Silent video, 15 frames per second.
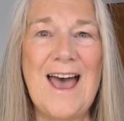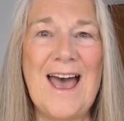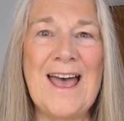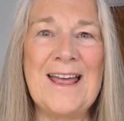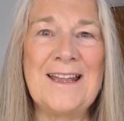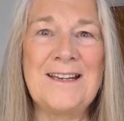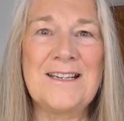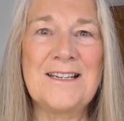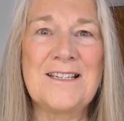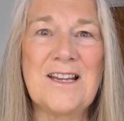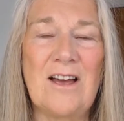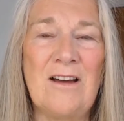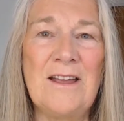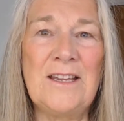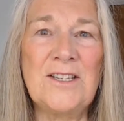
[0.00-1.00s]
And
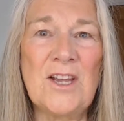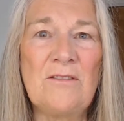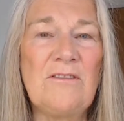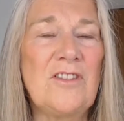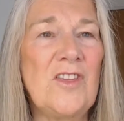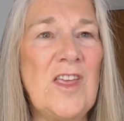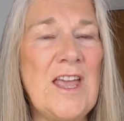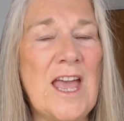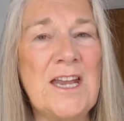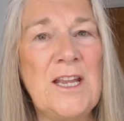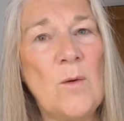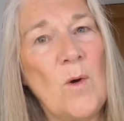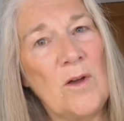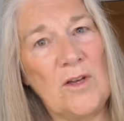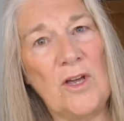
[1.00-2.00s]
I don't think
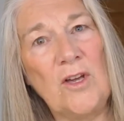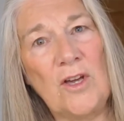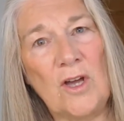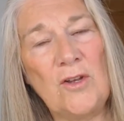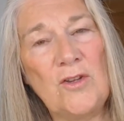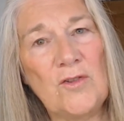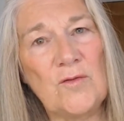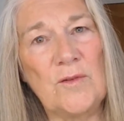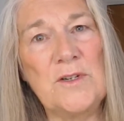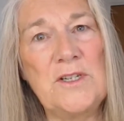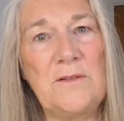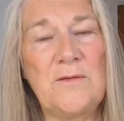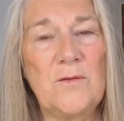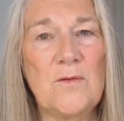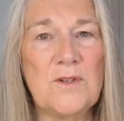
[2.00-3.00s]
anyone can go through a
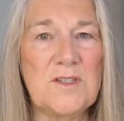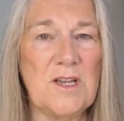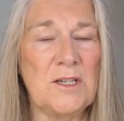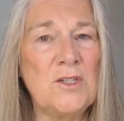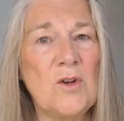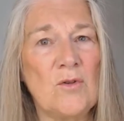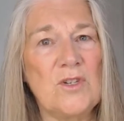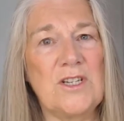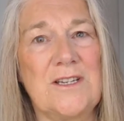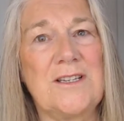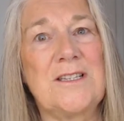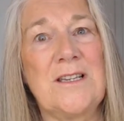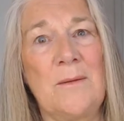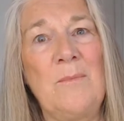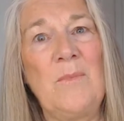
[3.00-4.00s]
divorce and not
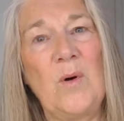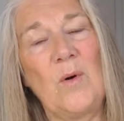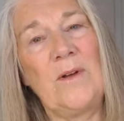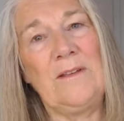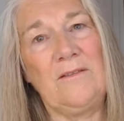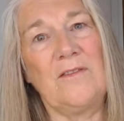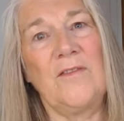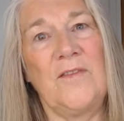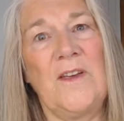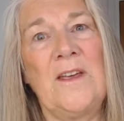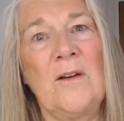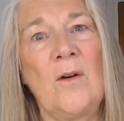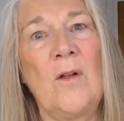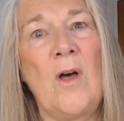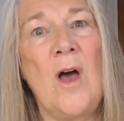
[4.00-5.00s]
some point
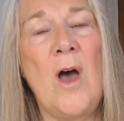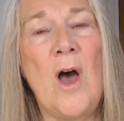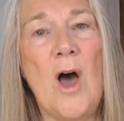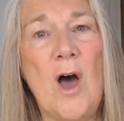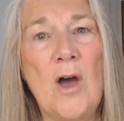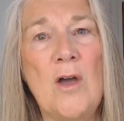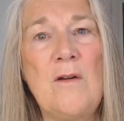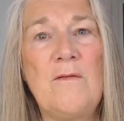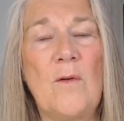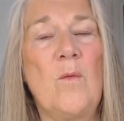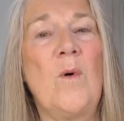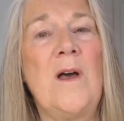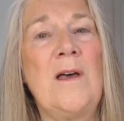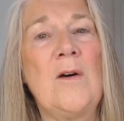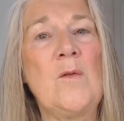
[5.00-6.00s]
feel
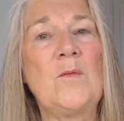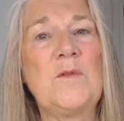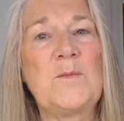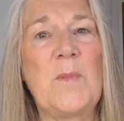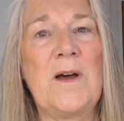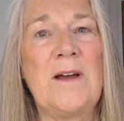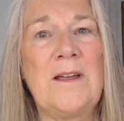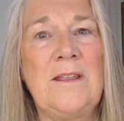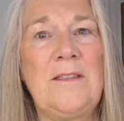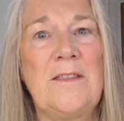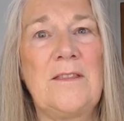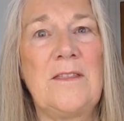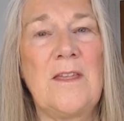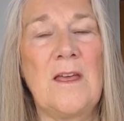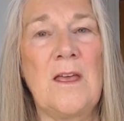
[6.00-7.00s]
overwhelmed by
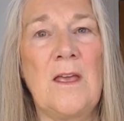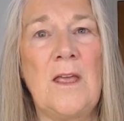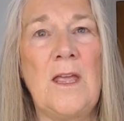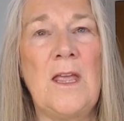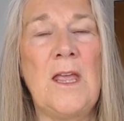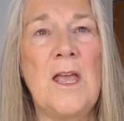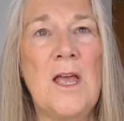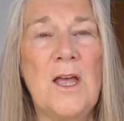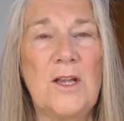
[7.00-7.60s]
the